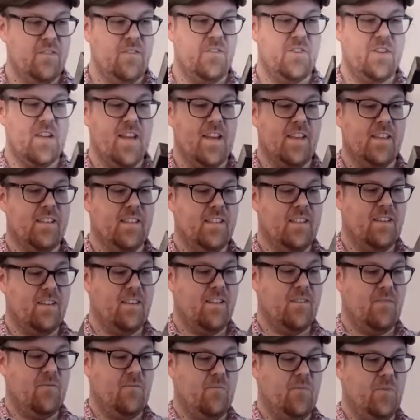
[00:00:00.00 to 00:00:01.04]

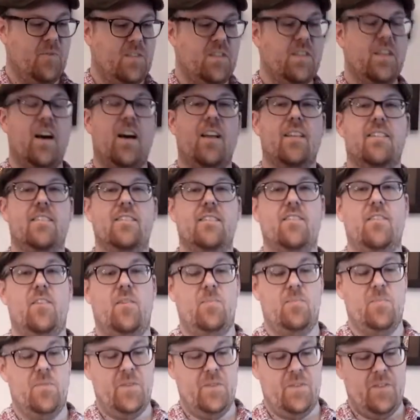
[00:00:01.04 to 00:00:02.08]
Jackson was not
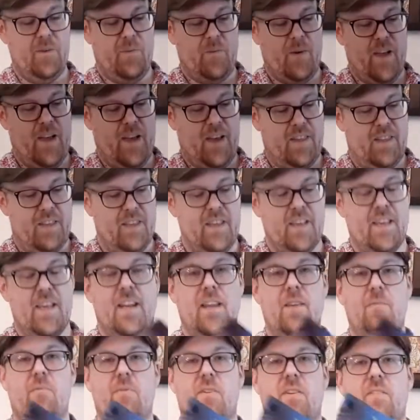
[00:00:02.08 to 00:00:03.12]
sculpted the way I think
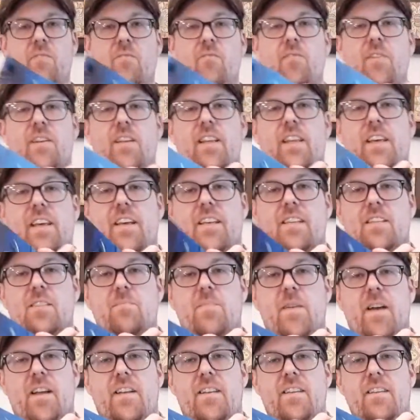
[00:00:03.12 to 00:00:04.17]
anyone really
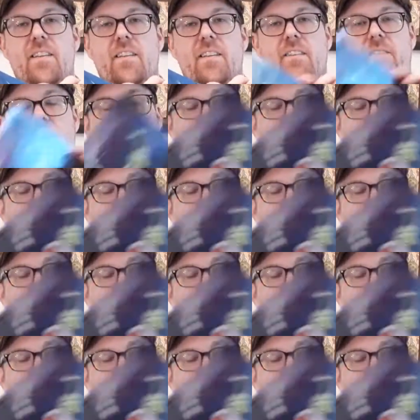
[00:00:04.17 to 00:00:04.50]
expected.